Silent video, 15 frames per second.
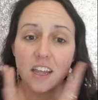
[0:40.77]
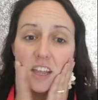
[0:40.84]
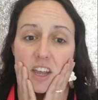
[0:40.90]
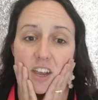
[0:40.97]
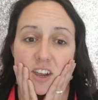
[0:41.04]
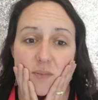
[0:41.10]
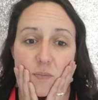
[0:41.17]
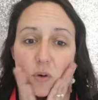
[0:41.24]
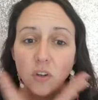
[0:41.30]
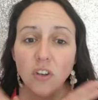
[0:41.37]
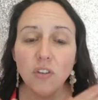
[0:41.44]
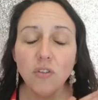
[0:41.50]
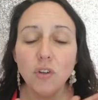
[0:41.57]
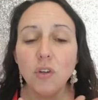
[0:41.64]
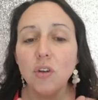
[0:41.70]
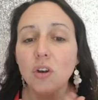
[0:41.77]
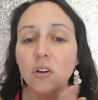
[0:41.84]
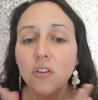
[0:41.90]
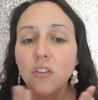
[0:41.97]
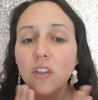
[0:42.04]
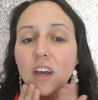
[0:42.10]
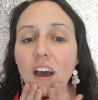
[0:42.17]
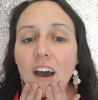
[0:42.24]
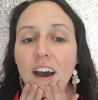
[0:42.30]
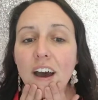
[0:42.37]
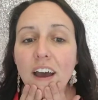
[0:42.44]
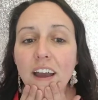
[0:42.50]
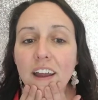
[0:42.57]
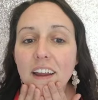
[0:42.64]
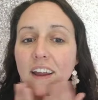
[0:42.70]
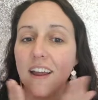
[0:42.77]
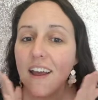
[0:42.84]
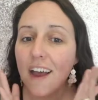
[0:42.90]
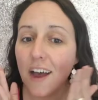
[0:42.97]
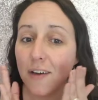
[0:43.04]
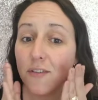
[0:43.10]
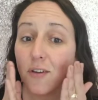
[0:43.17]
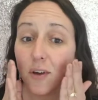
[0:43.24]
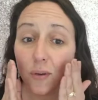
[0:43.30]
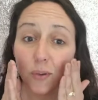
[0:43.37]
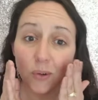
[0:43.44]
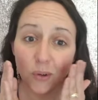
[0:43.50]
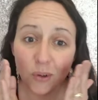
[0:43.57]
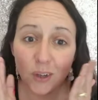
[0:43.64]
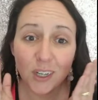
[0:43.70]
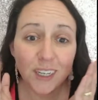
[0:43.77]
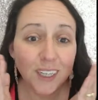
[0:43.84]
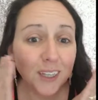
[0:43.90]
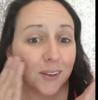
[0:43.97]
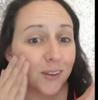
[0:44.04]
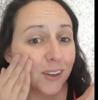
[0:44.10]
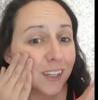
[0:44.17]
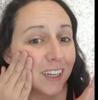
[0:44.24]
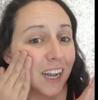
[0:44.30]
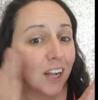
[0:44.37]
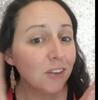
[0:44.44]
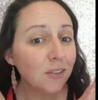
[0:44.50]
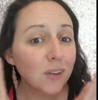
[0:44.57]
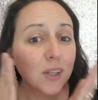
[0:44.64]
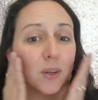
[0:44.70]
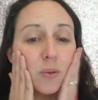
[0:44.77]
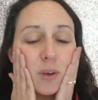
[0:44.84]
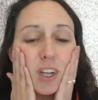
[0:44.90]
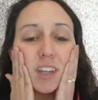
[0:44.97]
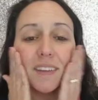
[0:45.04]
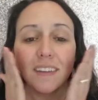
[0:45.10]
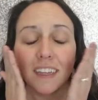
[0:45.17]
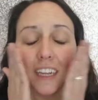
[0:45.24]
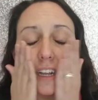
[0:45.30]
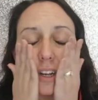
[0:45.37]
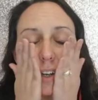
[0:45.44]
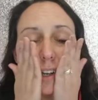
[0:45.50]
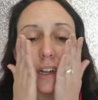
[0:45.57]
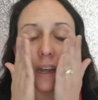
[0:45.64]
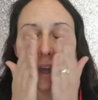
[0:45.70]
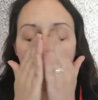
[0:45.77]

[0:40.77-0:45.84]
Like most of you know that I have really, really naturally red skin.